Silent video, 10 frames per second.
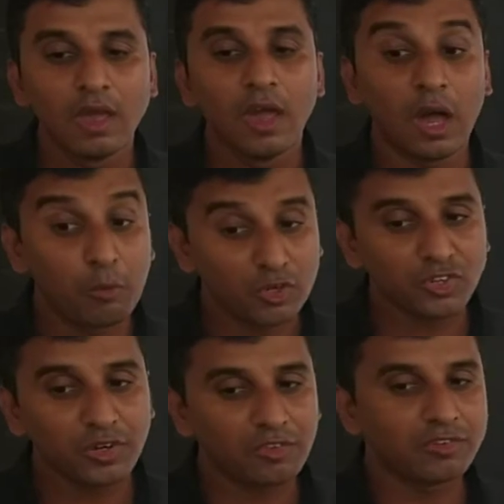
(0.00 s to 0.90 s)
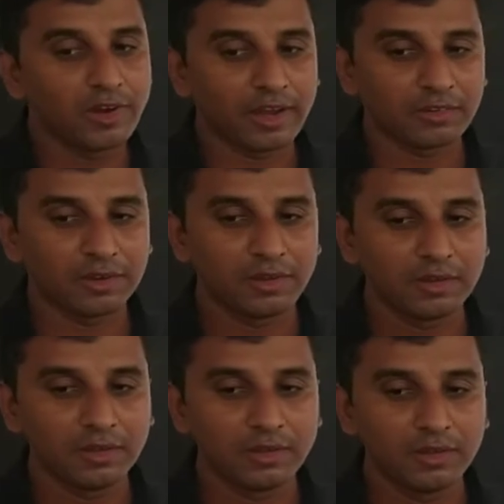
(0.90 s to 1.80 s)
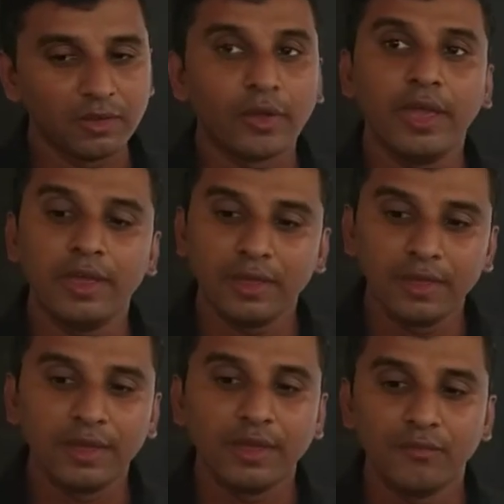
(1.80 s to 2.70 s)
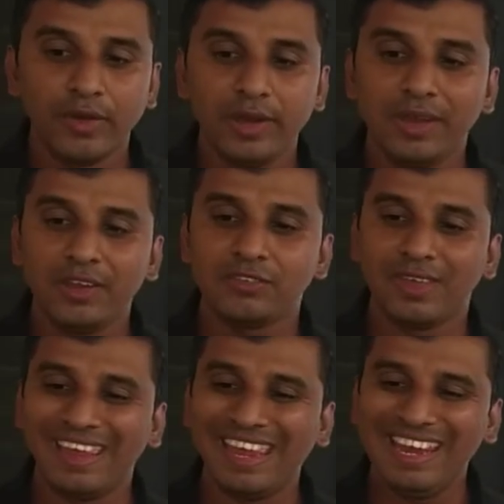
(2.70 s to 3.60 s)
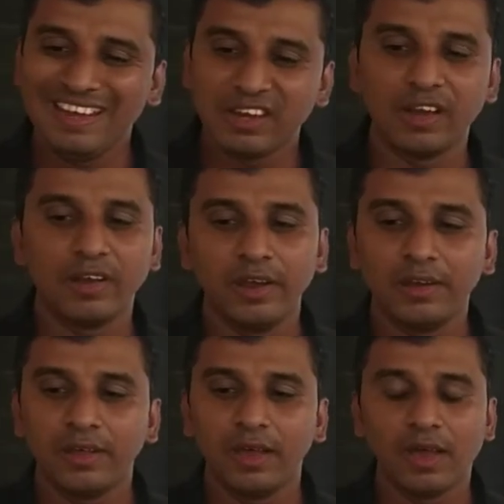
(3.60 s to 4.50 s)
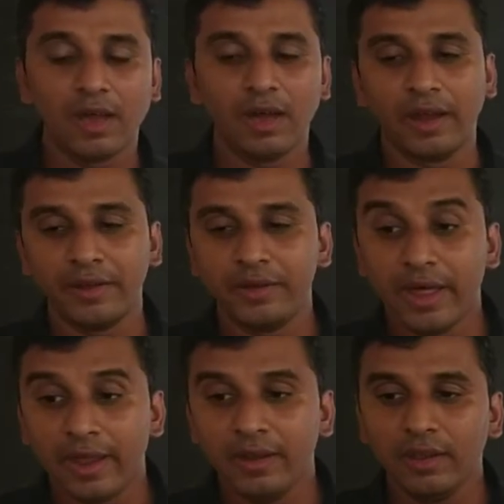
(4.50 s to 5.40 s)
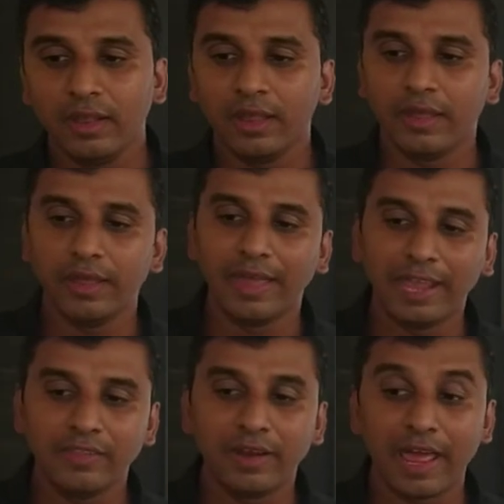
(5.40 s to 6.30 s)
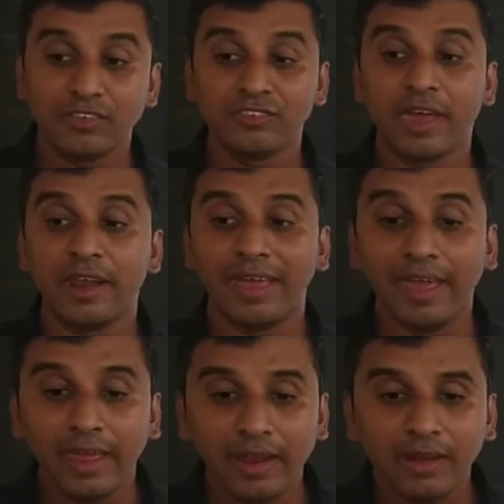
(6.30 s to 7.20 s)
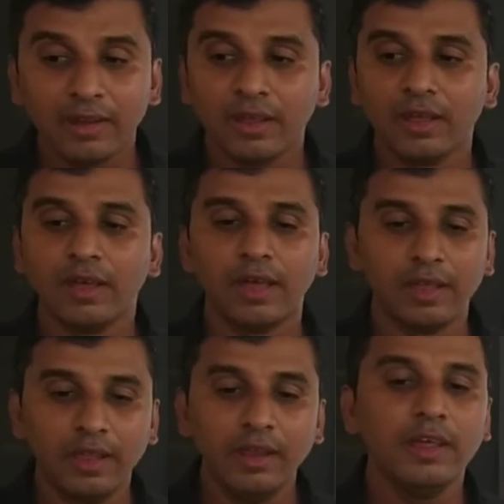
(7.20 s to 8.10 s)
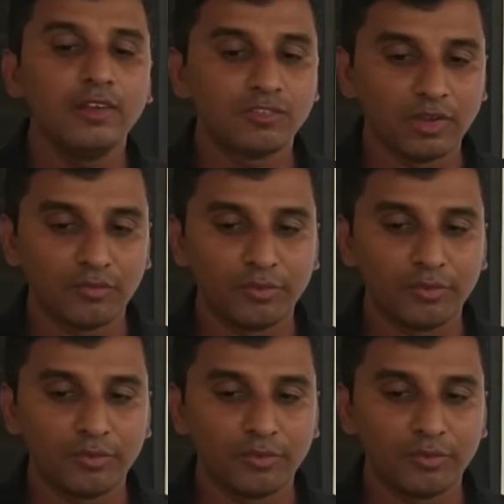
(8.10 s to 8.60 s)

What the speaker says: Abortion is direct, okay, when it is intended and done either as an end in itself.